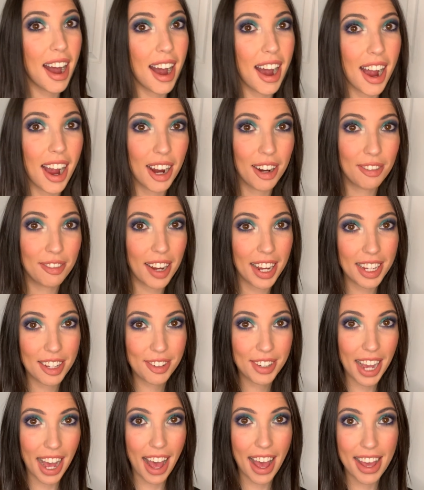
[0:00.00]
All right, you
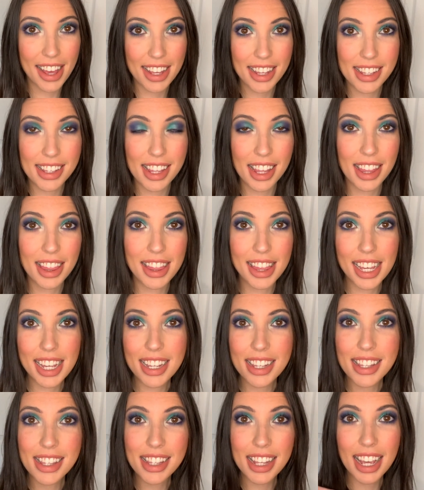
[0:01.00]
guys,
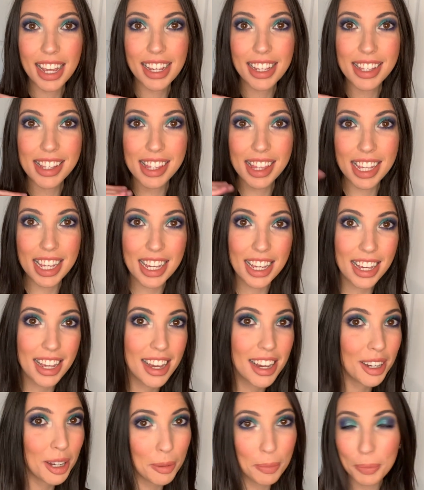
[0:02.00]
this is the
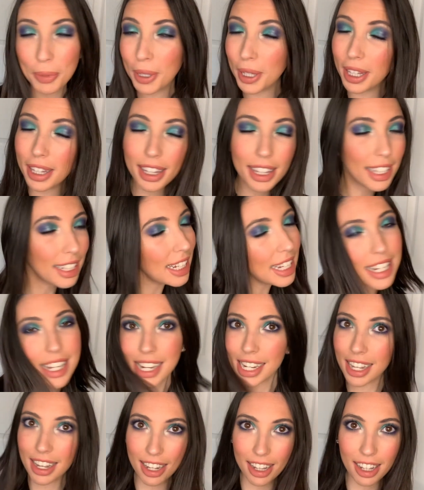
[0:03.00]

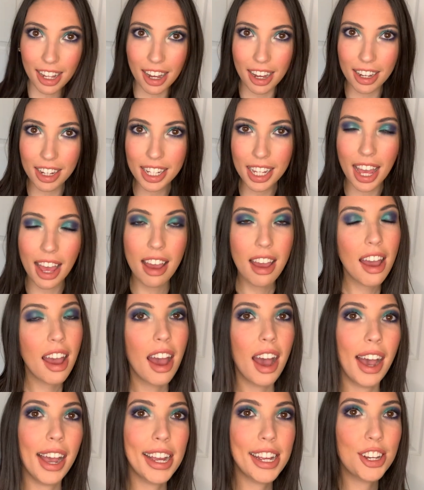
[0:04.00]
completed look.
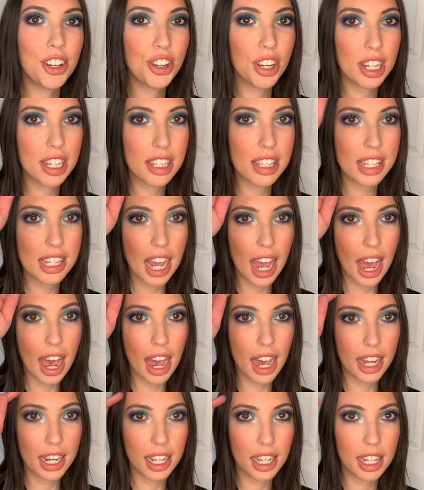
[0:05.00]
I just
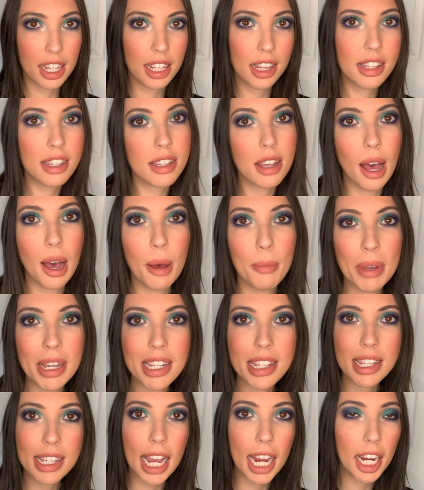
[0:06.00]
added some
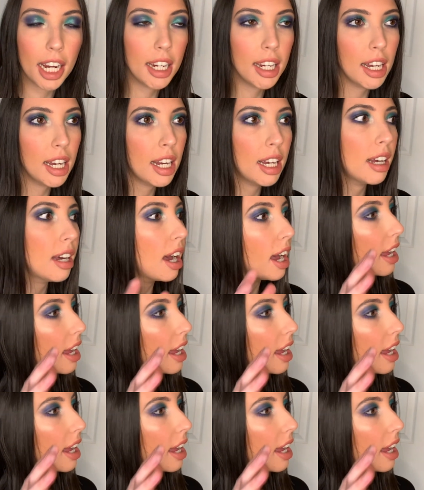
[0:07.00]
mascara, I